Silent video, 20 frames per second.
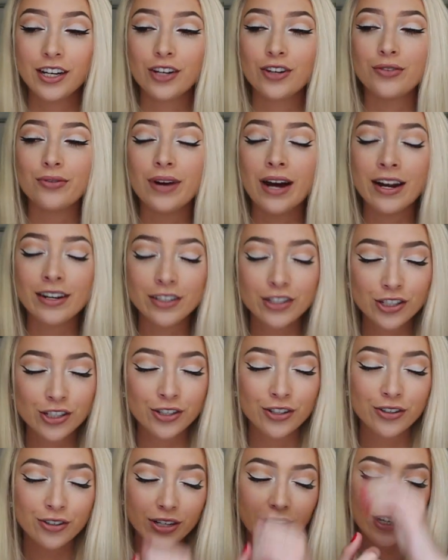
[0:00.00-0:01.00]

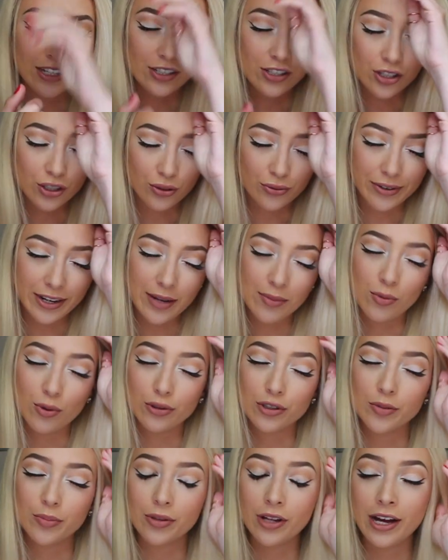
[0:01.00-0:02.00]
Gratitude is the great
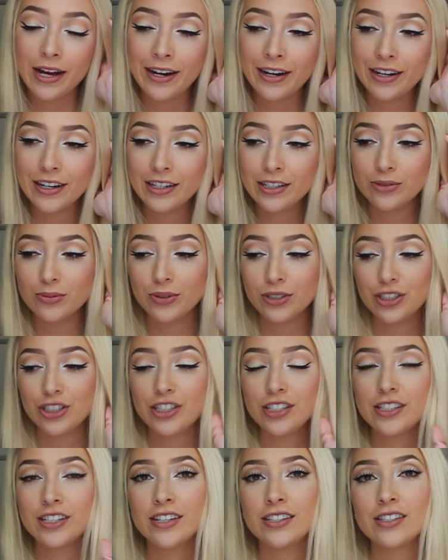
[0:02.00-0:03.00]
multiplier, is what
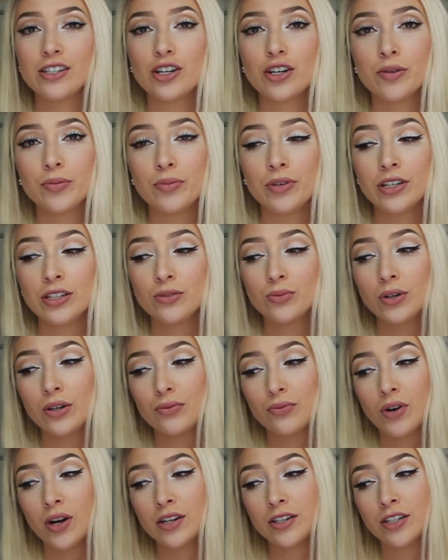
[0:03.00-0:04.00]
she says in her, is
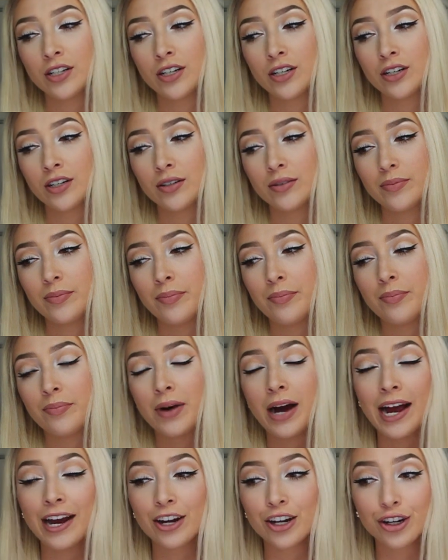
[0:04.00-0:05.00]
what Rhonda
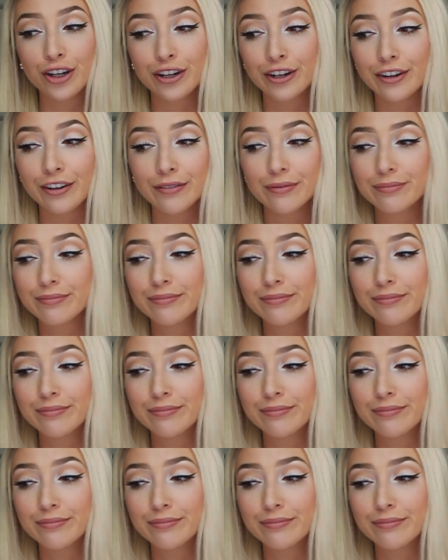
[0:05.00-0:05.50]
Byrne,